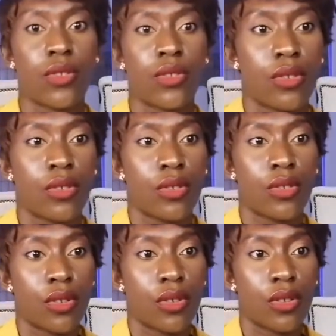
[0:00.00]

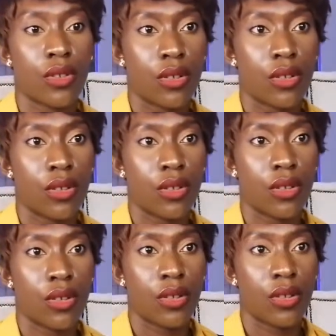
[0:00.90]

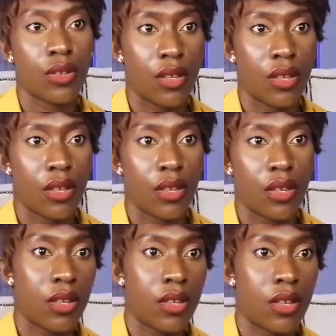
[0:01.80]

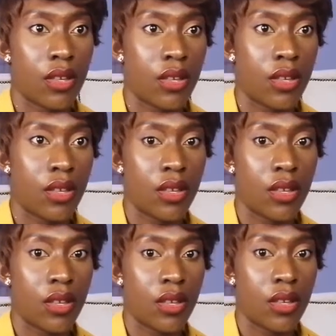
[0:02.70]

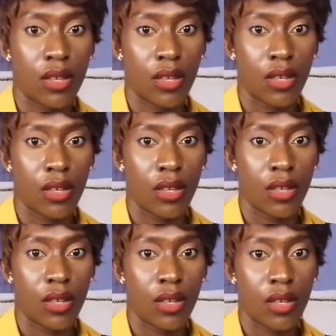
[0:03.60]

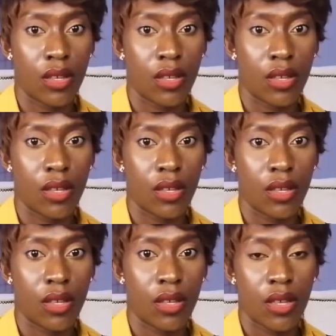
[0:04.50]

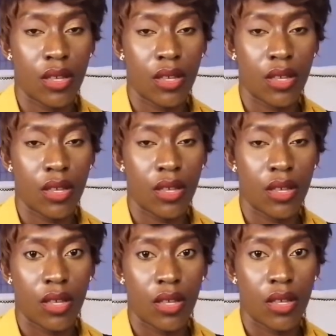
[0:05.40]

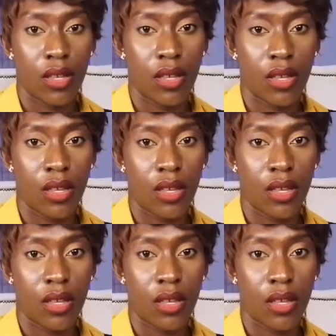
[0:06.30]

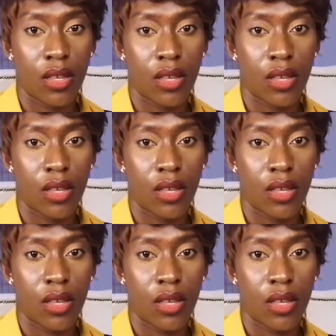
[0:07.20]
[no speech]